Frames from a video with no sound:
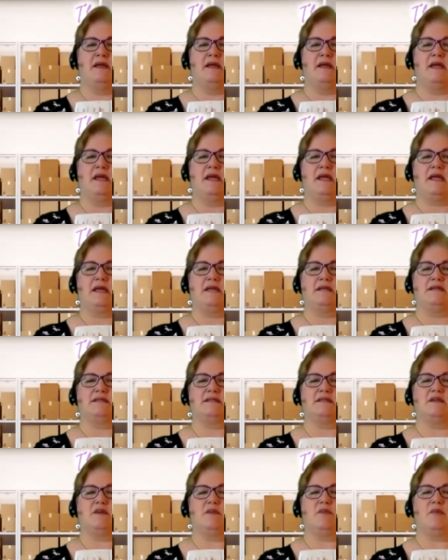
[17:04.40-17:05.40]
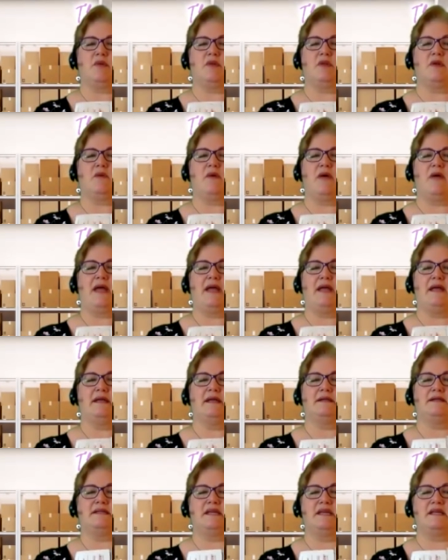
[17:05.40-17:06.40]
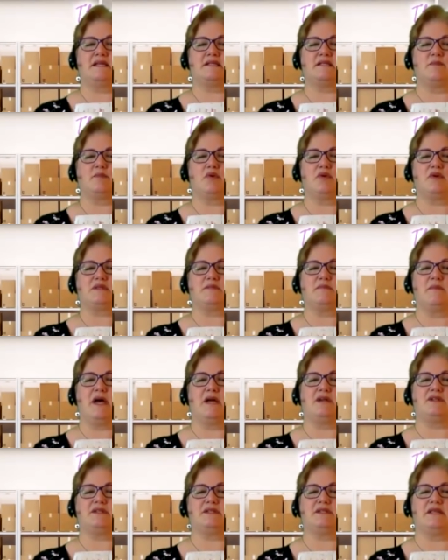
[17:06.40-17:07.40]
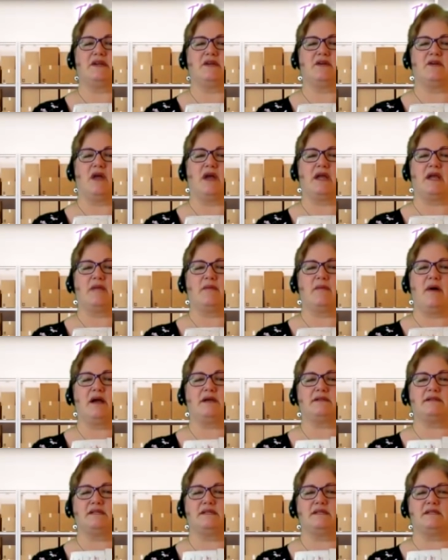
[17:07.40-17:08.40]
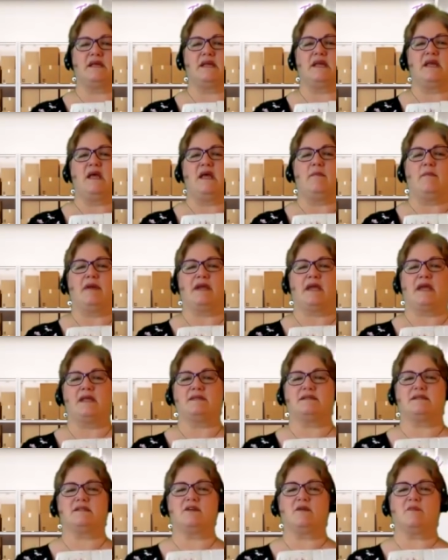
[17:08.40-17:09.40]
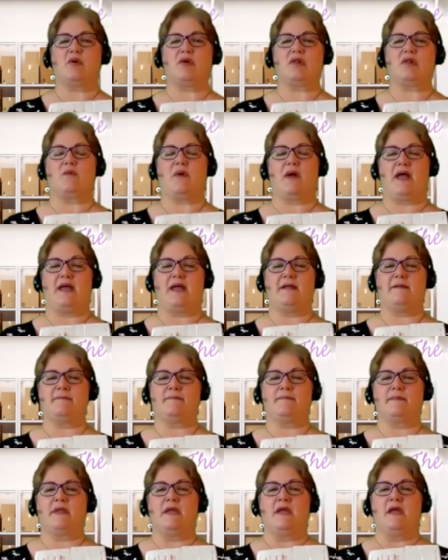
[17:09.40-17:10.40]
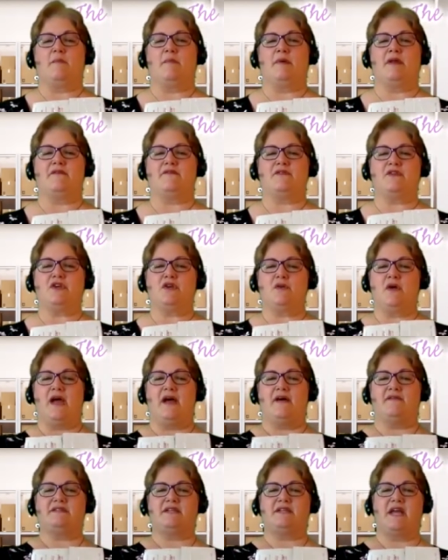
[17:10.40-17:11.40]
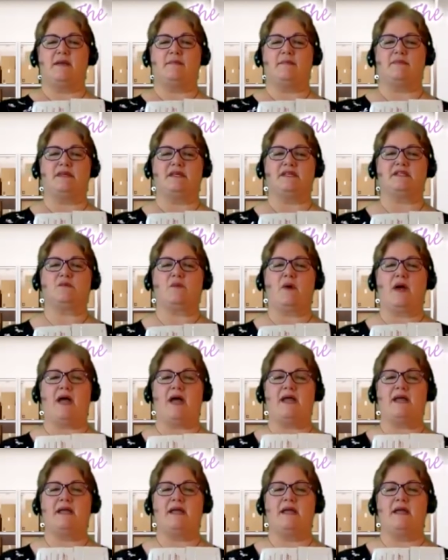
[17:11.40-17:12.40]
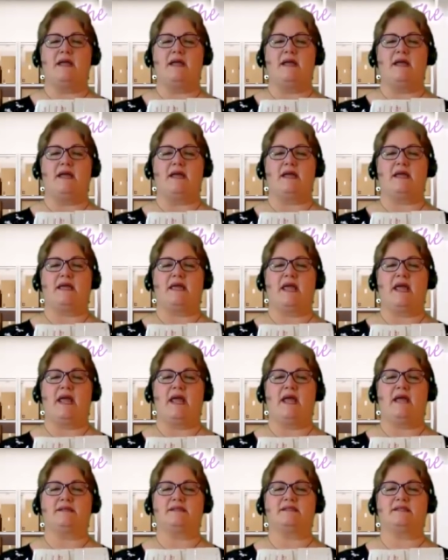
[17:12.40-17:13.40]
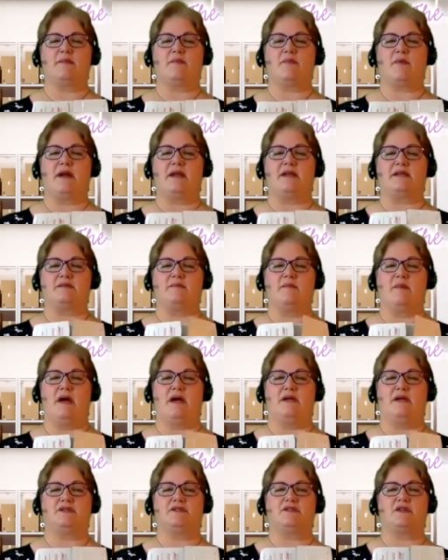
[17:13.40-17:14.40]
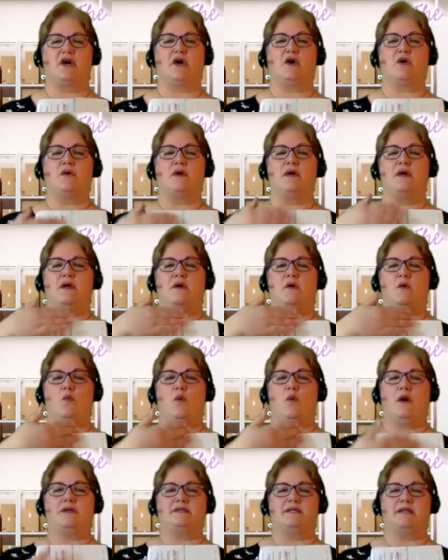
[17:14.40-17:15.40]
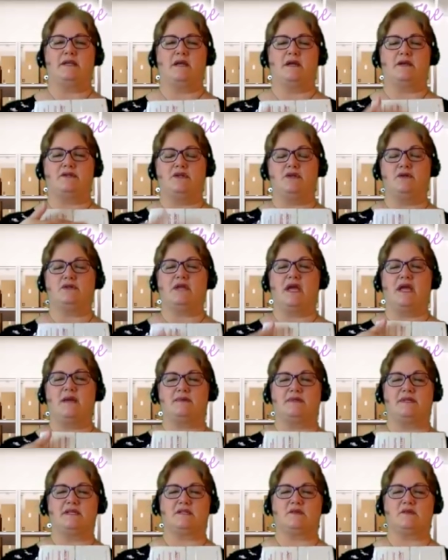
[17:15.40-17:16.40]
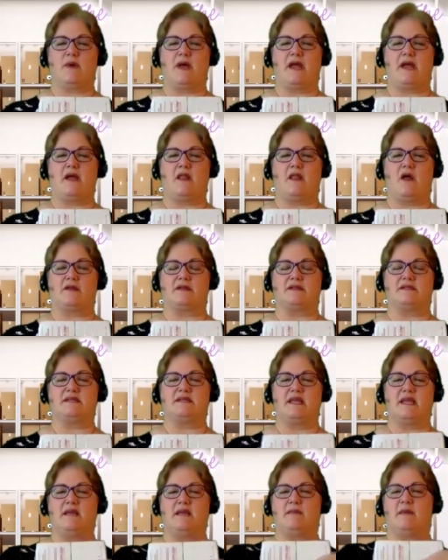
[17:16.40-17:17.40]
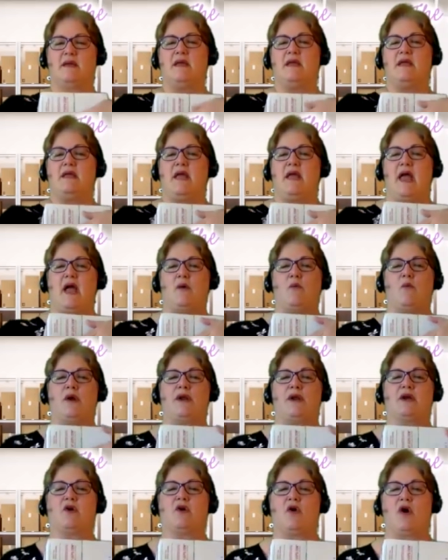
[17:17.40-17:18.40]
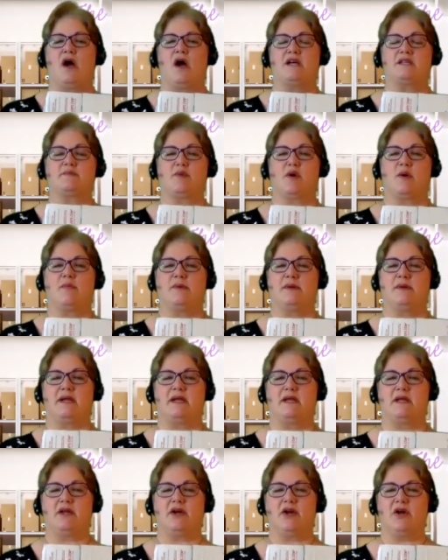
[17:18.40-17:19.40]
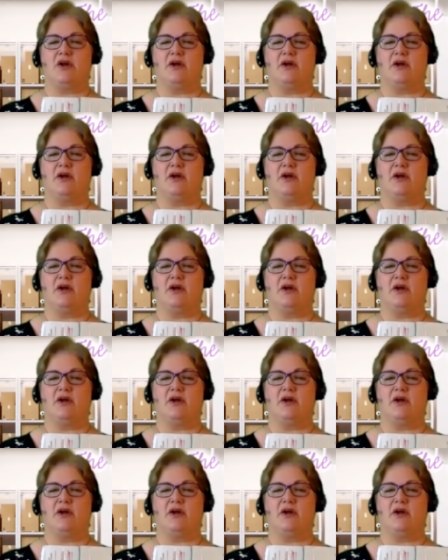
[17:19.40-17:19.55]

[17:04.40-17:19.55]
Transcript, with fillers: it can still pull away. See, it doesn't pull as much as the interlocking boxes, but it can still pull away. But if you have tape this way, it can't separate as much. So two tapes this way along the seam and one across perpendicular